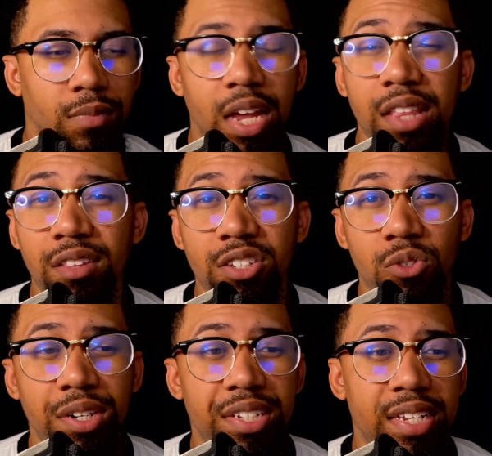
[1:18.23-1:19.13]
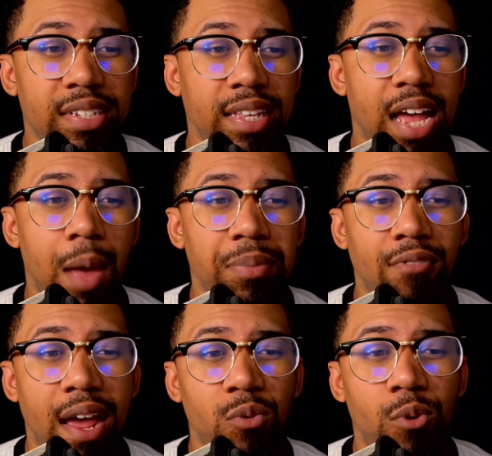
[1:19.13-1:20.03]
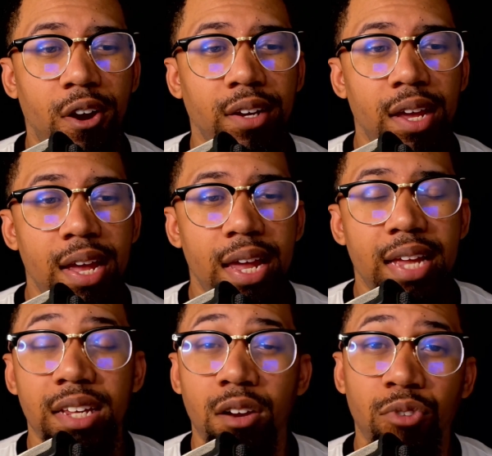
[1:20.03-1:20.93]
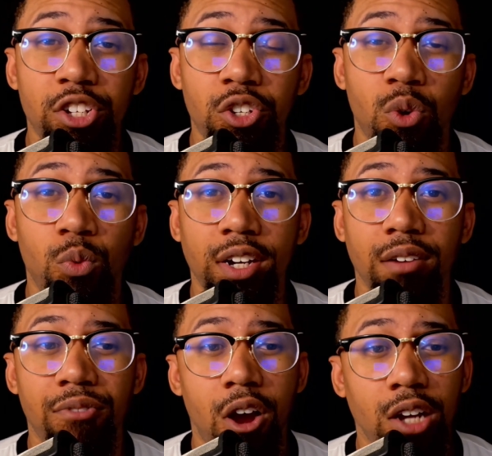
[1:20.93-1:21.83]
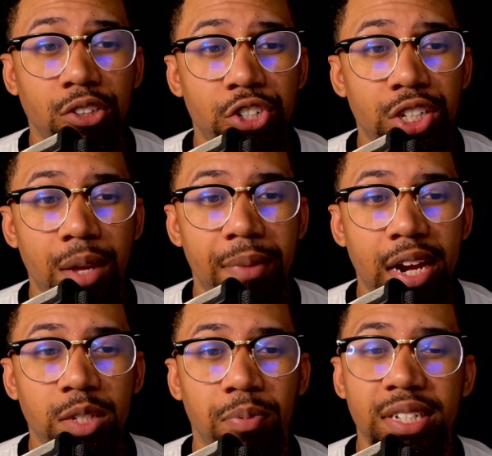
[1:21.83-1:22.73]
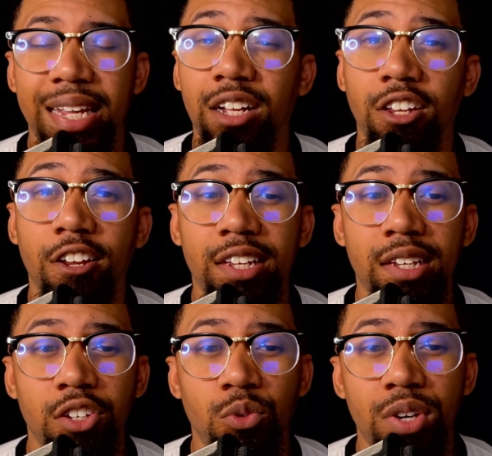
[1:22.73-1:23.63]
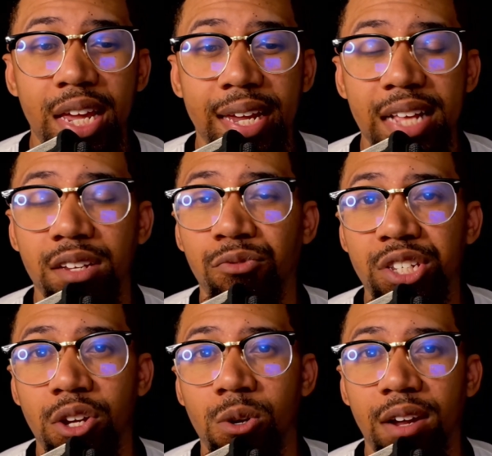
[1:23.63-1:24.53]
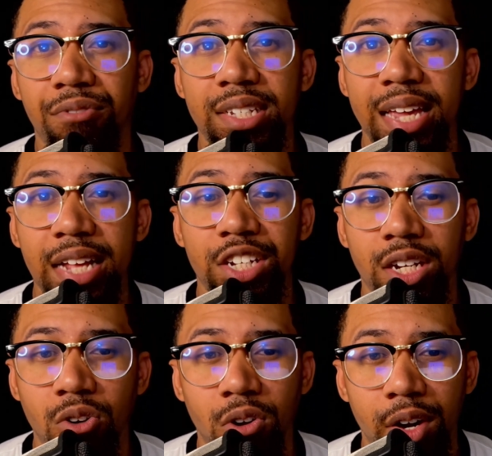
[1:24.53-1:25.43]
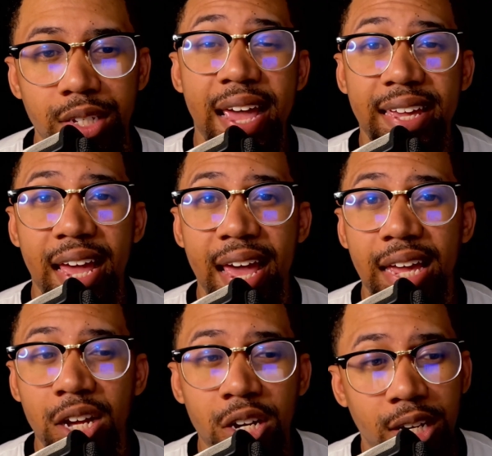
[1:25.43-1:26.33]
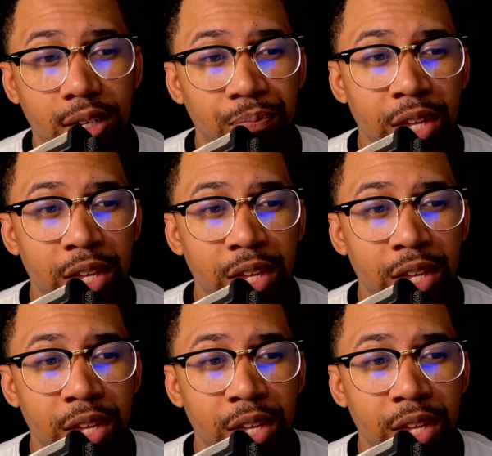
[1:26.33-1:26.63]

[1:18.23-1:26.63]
In the suit, it says the copyrighted work is an original work of authorship and is particularly unique as a result of its catchy chorus, aka hook,